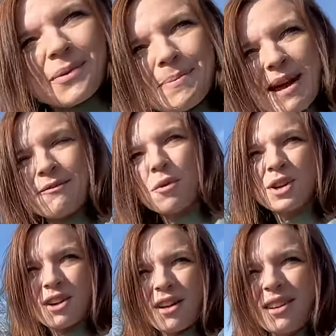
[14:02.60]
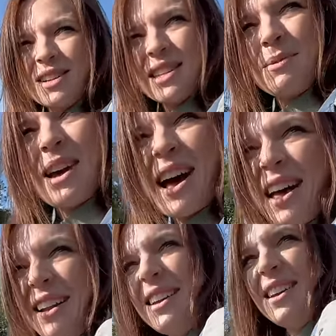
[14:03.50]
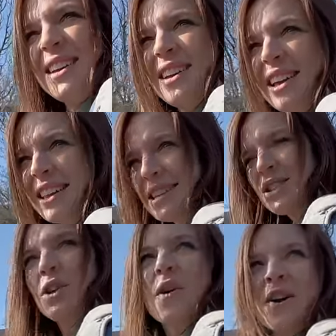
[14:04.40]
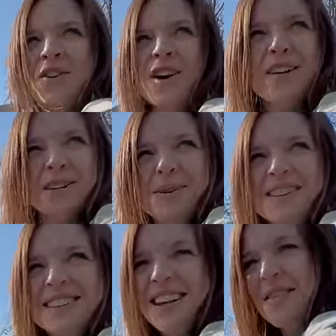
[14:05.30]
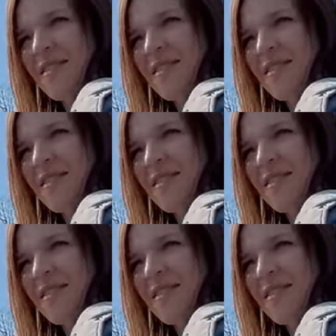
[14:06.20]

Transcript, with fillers: We paid $40 and we got at least $200 worth of stuff.